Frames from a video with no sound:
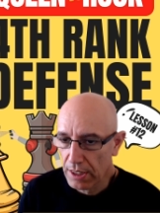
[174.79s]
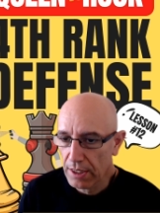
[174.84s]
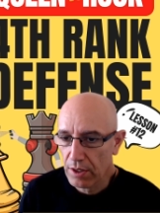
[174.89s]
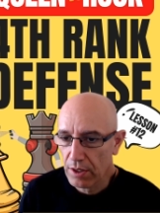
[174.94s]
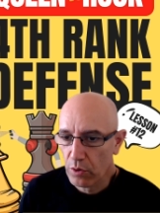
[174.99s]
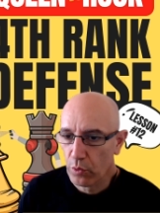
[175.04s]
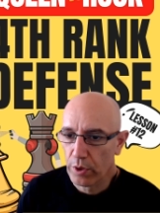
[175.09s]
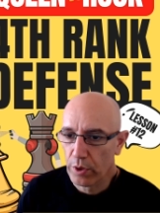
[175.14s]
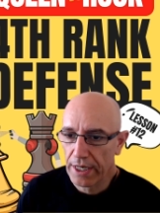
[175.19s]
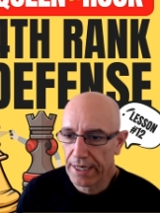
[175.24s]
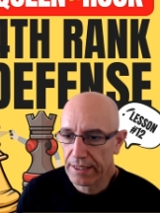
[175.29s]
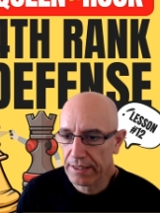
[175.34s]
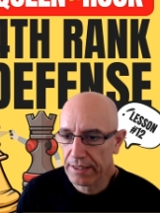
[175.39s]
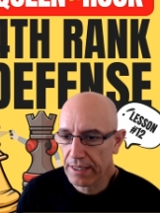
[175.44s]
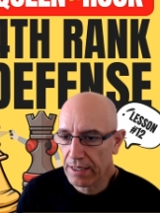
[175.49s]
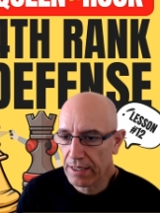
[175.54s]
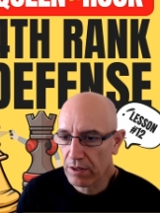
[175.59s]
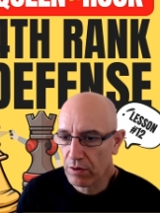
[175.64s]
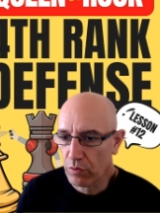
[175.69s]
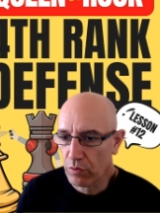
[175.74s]
We are
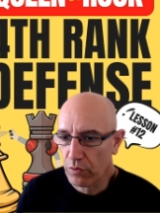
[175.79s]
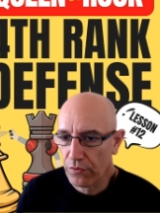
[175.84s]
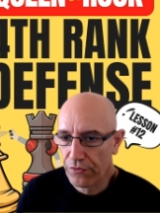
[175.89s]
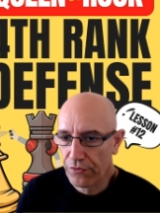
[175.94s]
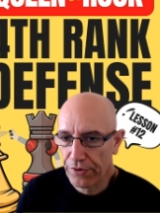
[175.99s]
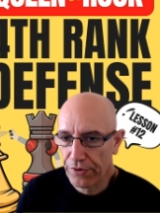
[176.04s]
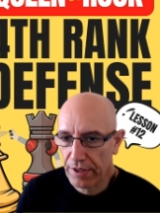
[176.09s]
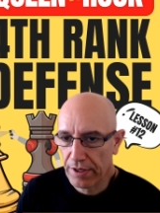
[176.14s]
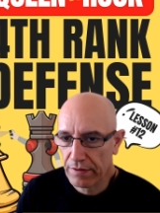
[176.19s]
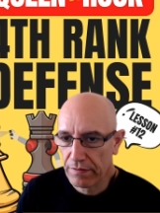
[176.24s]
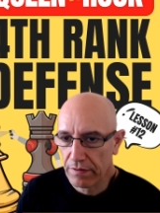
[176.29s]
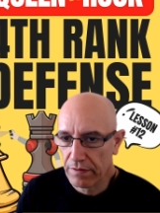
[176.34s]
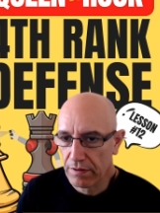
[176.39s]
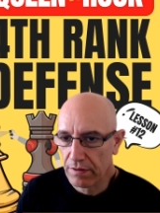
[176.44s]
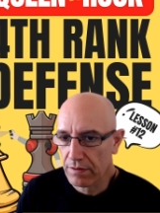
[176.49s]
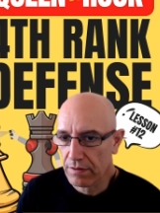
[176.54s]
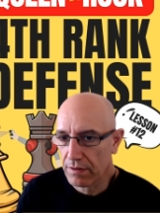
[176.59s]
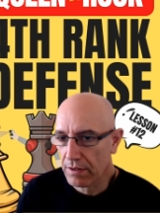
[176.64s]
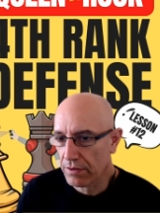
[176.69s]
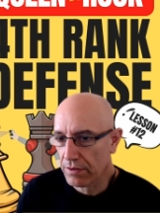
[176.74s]
now threatening
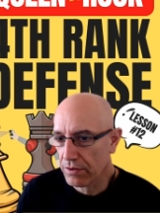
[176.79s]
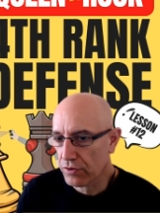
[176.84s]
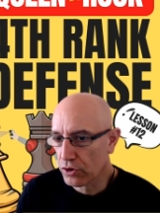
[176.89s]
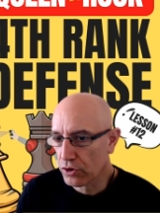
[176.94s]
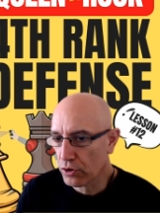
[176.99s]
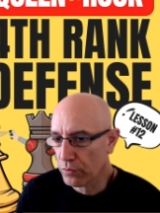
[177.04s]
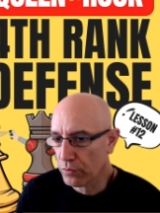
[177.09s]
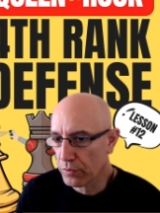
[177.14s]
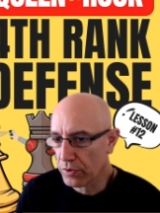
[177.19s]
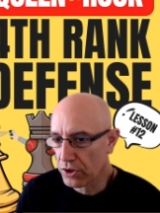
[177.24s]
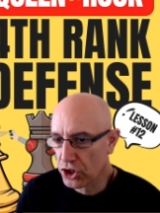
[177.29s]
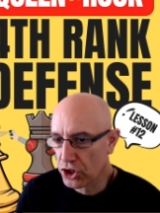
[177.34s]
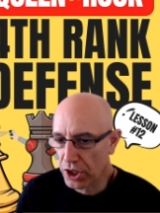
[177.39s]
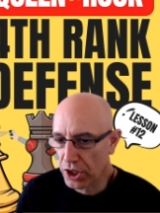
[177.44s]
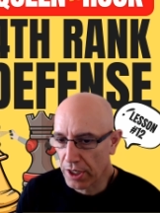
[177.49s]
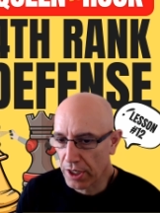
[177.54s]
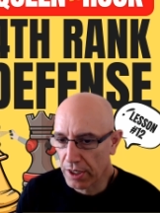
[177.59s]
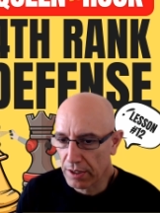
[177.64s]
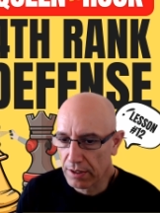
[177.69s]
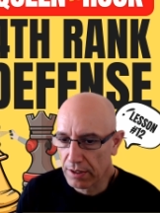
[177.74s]
a discovered
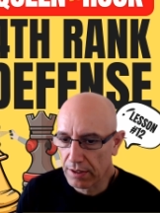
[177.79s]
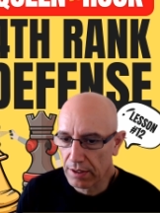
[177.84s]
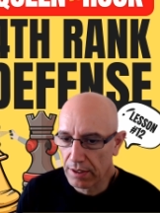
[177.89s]
check